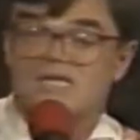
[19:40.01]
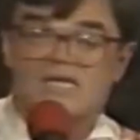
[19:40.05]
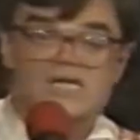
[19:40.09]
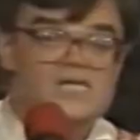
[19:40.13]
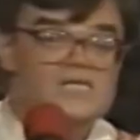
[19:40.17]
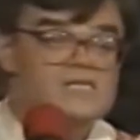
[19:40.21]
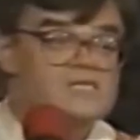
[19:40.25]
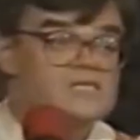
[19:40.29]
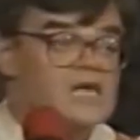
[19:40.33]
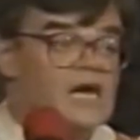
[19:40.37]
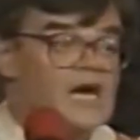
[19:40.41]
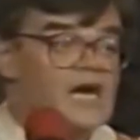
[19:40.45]

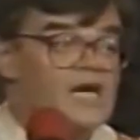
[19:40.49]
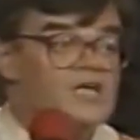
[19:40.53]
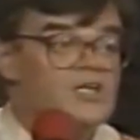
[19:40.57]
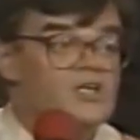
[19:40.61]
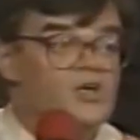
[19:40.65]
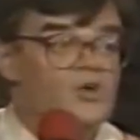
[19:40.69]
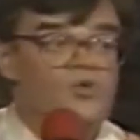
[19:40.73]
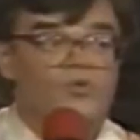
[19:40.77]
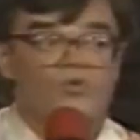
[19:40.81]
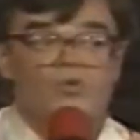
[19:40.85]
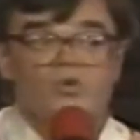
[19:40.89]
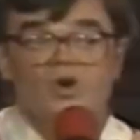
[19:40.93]
guess. I
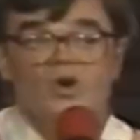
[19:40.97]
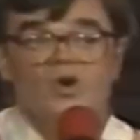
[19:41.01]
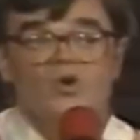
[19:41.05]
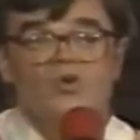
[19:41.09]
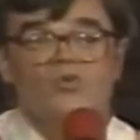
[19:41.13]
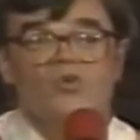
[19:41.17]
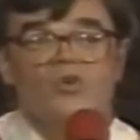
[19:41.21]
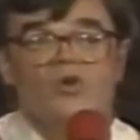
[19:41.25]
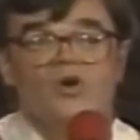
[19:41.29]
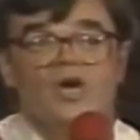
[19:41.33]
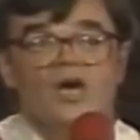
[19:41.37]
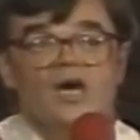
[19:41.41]
don't
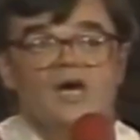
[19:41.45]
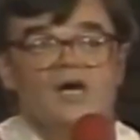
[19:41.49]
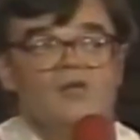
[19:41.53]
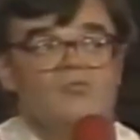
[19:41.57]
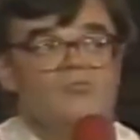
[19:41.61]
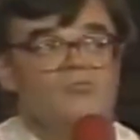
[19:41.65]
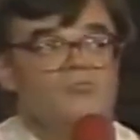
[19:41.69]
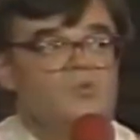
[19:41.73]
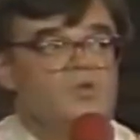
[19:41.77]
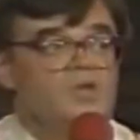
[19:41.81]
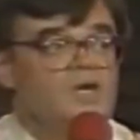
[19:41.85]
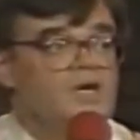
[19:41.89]
know.
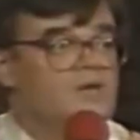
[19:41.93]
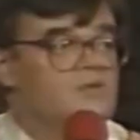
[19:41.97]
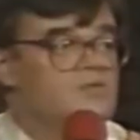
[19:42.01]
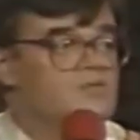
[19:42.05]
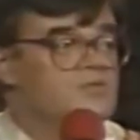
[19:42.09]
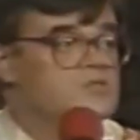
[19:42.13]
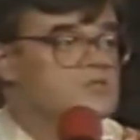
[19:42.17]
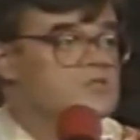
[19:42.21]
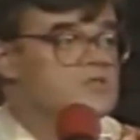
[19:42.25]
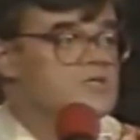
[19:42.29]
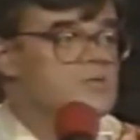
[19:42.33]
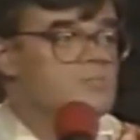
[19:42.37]
And
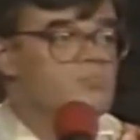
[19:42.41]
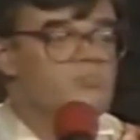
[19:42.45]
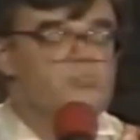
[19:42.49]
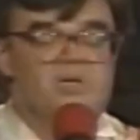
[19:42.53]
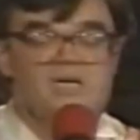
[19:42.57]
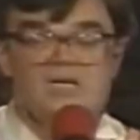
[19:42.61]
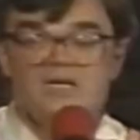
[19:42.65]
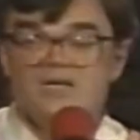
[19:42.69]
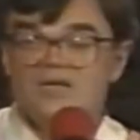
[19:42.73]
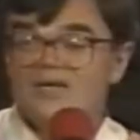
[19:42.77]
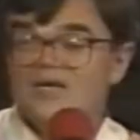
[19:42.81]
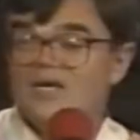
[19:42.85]
then she
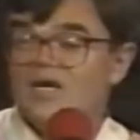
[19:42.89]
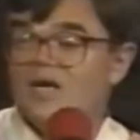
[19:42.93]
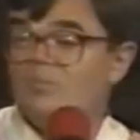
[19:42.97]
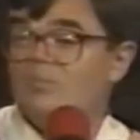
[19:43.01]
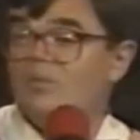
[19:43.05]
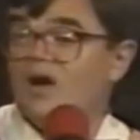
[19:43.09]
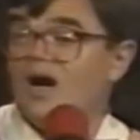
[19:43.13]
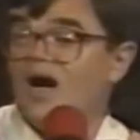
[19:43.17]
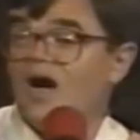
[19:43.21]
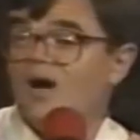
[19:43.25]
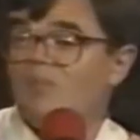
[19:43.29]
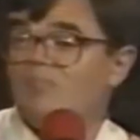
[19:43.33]
beat
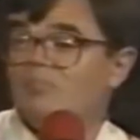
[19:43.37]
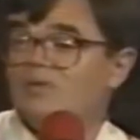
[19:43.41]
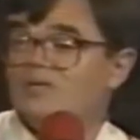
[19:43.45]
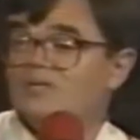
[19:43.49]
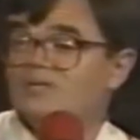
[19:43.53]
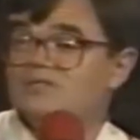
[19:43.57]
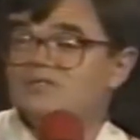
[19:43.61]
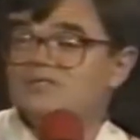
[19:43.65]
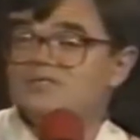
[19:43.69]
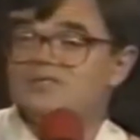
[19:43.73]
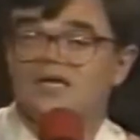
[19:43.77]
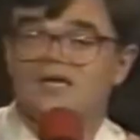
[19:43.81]
him up
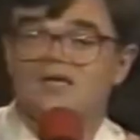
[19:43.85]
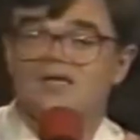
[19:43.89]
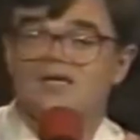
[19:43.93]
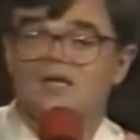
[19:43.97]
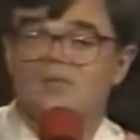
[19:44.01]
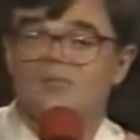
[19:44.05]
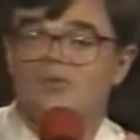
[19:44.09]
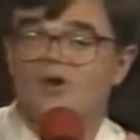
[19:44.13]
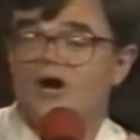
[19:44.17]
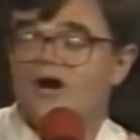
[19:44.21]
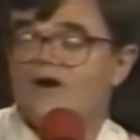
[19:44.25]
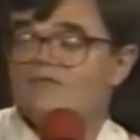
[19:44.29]
and sent
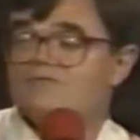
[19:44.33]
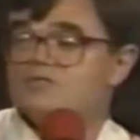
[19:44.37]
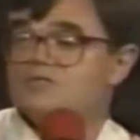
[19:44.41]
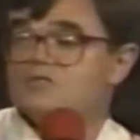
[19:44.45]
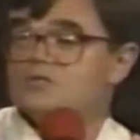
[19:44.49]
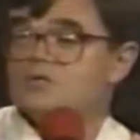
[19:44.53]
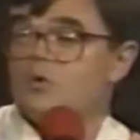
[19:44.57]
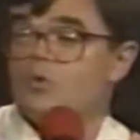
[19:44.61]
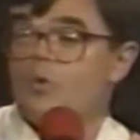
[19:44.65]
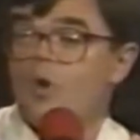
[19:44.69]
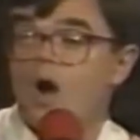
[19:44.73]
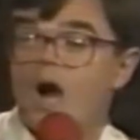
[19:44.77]
him off
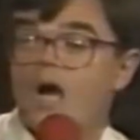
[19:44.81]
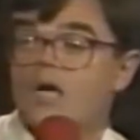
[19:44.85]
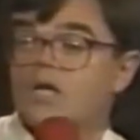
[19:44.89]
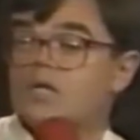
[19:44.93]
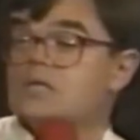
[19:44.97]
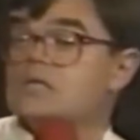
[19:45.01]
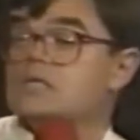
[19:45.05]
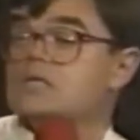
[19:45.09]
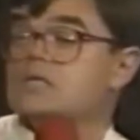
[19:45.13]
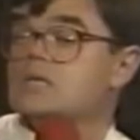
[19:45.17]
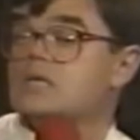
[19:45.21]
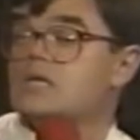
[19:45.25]

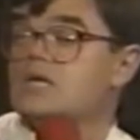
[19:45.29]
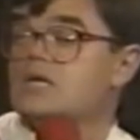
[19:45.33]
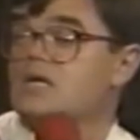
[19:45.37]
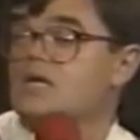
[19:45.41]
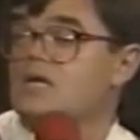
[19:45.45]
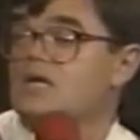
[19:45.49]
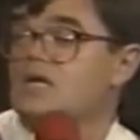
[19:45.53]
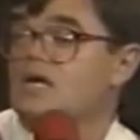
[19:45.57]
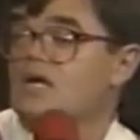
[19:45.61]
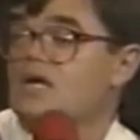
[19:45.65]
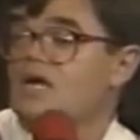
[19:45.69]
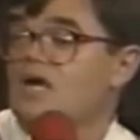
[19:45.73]
squawking.
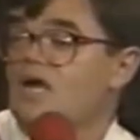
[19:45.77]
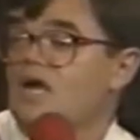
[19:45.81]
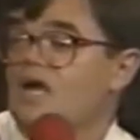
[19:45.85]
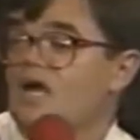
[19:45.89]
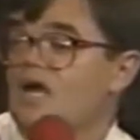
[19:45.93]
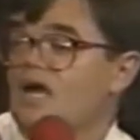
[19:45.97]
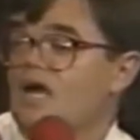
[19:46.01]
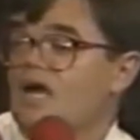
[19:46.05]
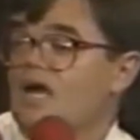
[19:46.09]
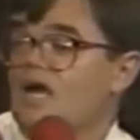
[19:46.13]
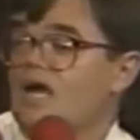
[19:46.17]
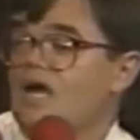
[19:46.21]

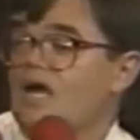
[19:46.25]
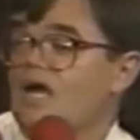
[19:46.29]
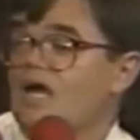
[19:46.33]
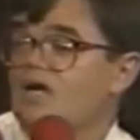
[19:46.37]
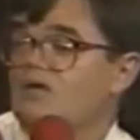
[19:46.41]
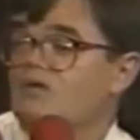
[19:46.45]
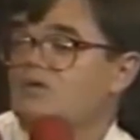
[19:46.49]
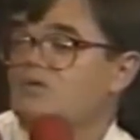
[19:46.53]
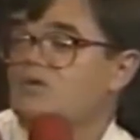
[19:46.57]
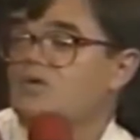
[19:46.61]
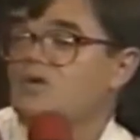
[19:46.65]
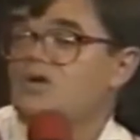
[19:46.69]

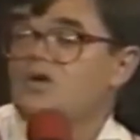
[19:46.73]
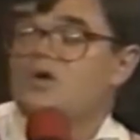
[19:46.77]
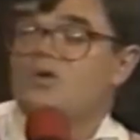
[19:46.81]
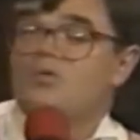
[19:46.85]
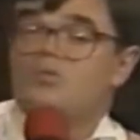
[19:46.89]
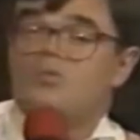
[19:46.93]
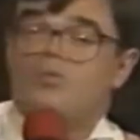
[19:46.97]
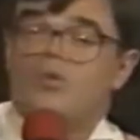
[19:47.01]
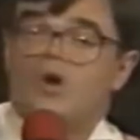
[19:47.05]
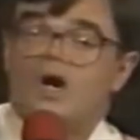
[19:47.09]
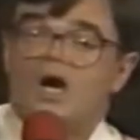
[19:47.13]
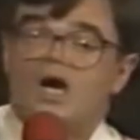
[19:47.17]
And a
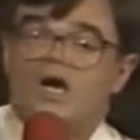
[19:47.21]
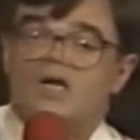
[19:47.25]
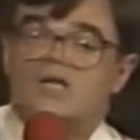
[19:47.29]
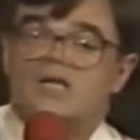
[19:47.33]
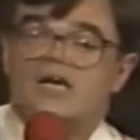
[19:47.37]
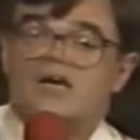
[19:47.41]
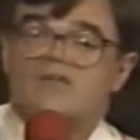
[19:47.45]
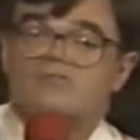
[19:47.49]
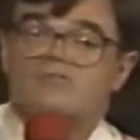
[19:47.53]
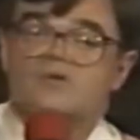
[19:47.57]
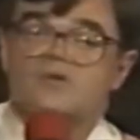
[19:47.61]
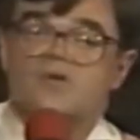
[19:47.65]

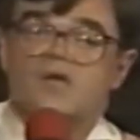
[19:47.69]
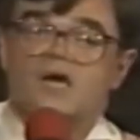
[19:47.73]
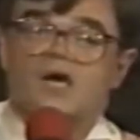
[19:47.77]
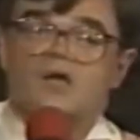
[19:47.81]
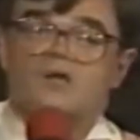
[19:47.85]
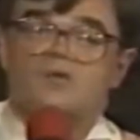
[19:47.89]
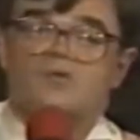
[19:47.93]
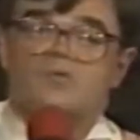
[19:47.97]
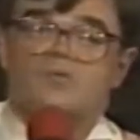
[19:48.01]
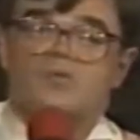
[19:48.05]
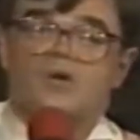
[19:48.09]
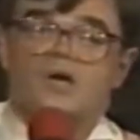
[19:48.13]
while after
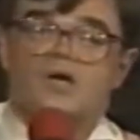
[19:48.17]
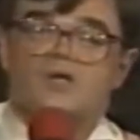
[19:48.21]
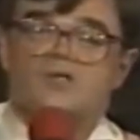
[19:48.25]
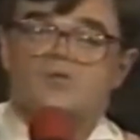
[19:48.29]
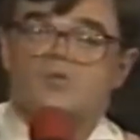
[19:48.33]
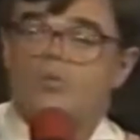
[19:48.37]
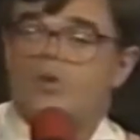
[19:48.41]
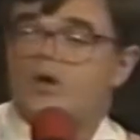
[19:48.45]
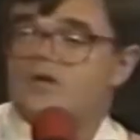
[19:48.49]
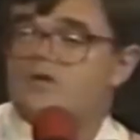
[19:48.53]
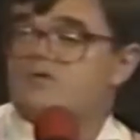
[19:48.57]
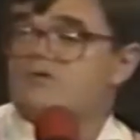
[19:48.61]
that, why,
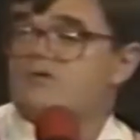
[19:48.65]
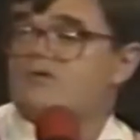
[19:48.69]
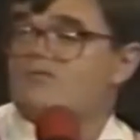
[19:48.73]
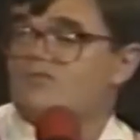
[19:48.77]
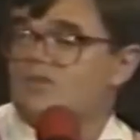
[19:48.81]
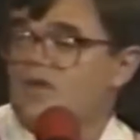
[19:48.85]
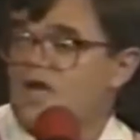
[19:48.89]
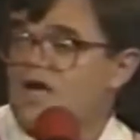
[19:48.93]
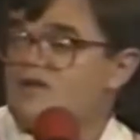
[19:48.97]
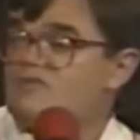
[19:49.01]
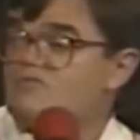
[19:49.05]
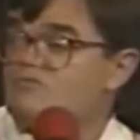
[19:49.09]
the wonder
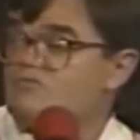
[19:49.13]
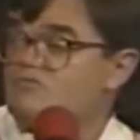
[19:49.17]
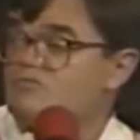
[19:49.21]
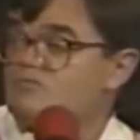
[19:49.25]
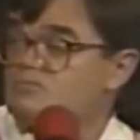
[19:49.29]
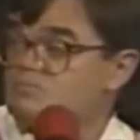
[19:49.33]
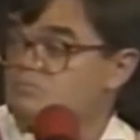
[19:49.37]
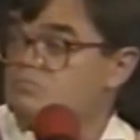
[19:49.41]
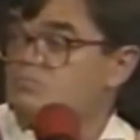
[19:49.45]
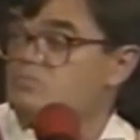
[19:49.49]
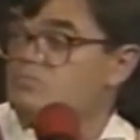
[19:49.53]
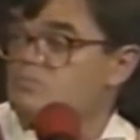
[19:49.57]
of life
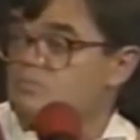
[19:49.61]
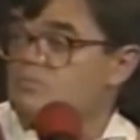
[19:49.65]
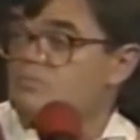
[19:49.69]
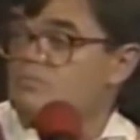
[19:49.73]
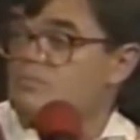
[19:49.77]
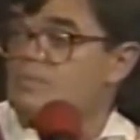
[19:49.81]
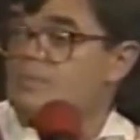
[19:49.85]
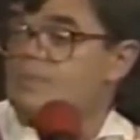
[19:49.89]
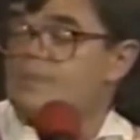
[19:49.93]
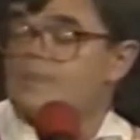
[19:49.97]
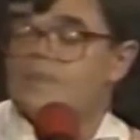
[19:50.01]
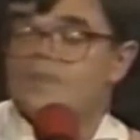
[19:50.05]

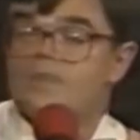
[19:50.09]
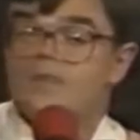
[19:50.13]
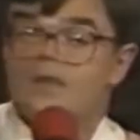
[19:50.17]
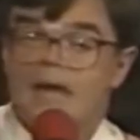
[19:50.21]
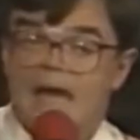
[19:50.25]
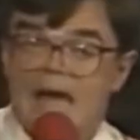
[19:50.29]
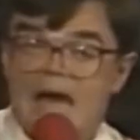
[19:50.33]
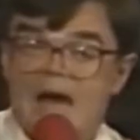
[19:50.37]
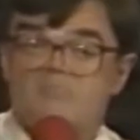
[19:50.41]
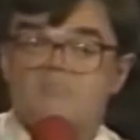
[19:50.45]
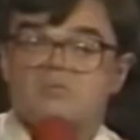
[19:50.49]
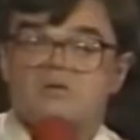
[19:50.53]

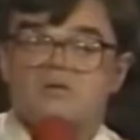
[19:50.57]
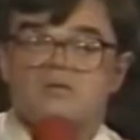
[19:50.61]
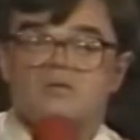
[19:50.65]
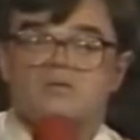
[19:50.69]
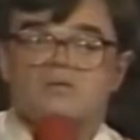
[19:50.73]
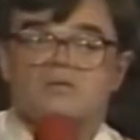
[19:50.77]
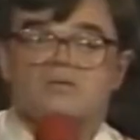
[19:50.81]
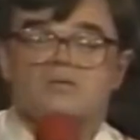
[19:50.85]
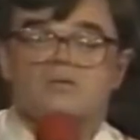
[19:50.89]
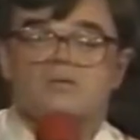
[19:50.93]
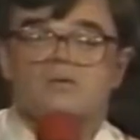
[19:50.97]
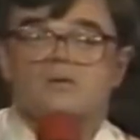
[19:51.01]
happened
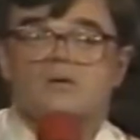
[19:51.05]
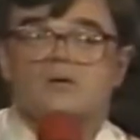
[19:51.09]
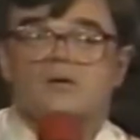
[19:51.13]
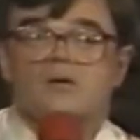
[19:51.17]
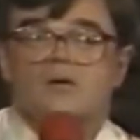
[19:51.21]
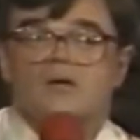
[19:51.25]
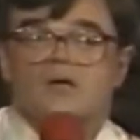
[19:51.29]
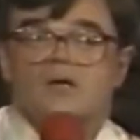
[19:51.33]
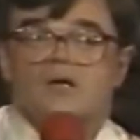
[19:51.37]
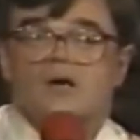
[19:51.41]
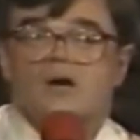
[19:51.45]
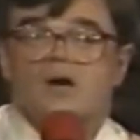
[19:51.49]

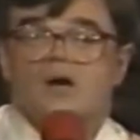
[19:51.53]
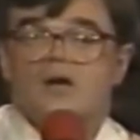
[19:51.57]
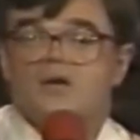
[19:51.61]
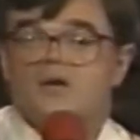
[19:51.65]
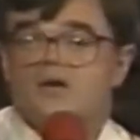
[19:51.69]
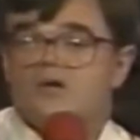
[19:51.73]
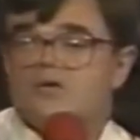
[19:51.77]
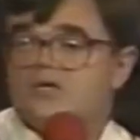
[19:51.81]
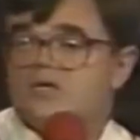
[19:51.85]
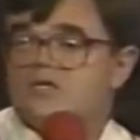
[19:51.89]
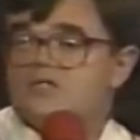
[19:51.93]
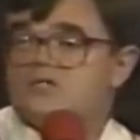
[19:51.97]
on
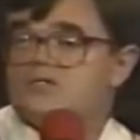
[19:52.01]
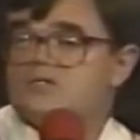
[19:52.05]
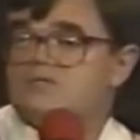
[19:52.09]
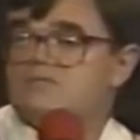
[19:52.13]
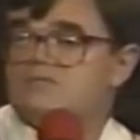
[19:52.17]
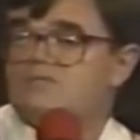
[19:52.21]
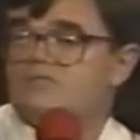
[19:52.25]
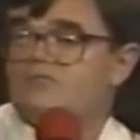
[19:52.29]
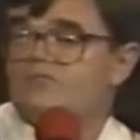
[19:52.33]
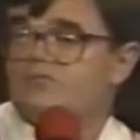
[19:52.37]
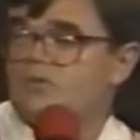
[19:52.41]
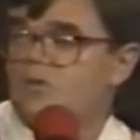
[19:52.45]
our
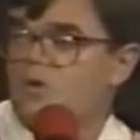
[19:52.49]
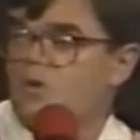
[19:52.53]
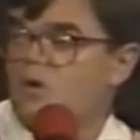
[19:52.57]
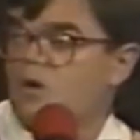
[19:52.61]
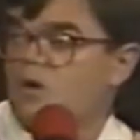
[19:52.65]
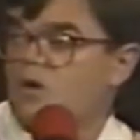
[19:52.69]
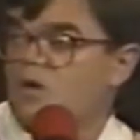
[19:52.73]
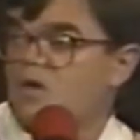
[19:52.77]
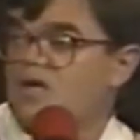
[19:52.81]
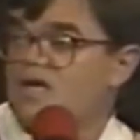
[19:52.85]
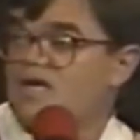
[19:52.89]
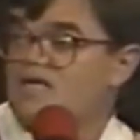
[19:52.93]
kitchen
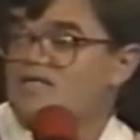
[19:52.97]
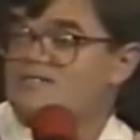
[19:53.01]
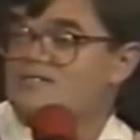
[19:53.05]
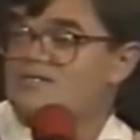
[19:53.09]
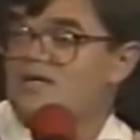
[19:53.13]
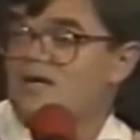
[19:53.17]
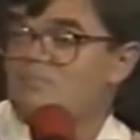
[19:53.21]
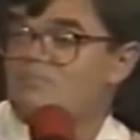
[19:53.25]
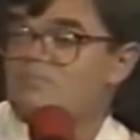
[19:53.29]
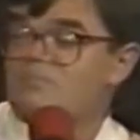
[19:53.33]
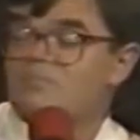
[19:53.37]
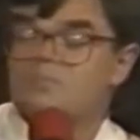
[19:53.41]
floor,
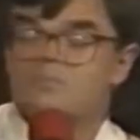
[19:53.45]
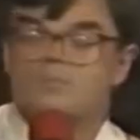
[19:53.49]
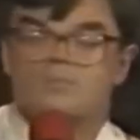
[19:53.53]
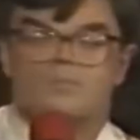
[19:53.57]
except